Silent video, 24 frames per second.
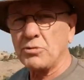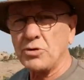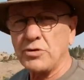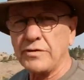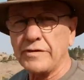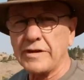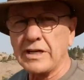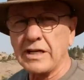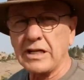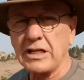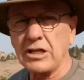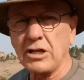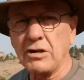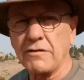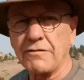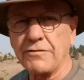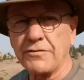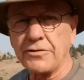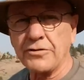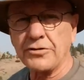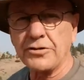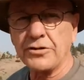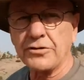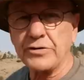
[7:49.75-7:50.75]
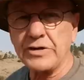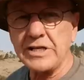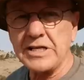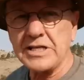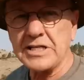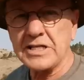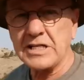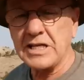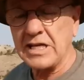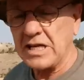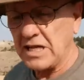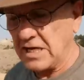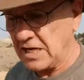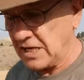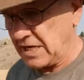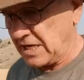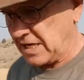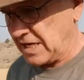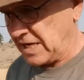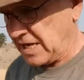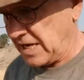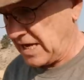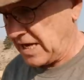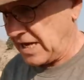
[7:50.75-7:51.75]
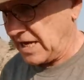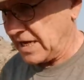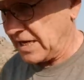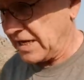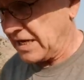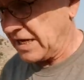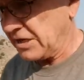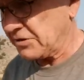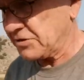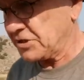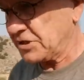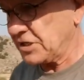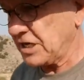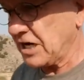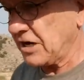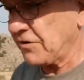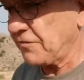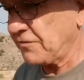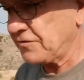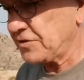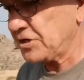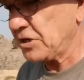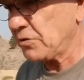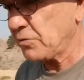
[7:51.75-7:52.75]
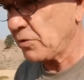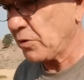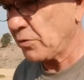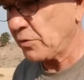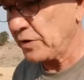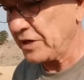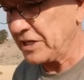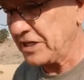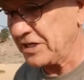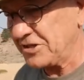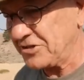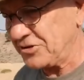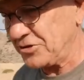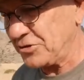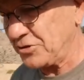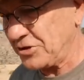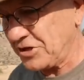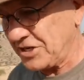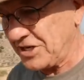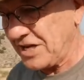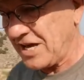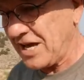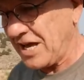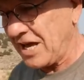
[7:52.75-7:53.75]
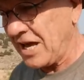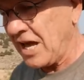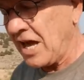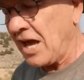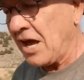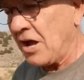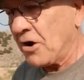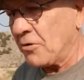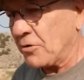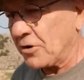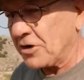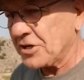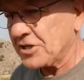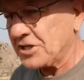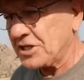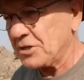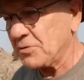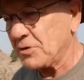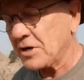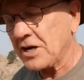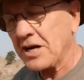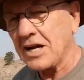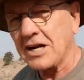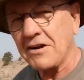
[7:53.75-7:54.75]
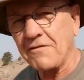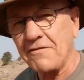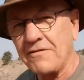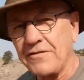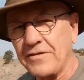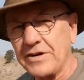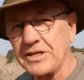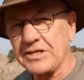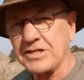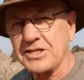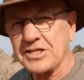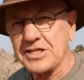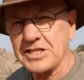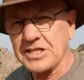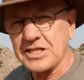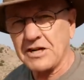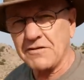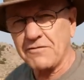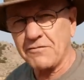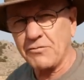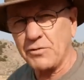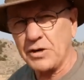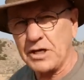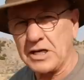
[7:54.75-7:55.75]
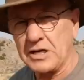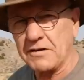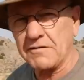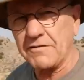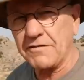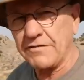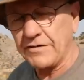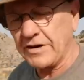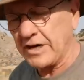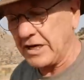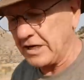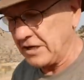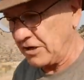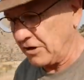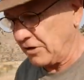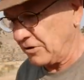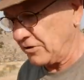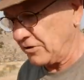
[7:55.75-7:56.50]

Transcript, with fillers: moving a little further east, and I'll see where we get to today. We're going to see what kind of fun stuff we can find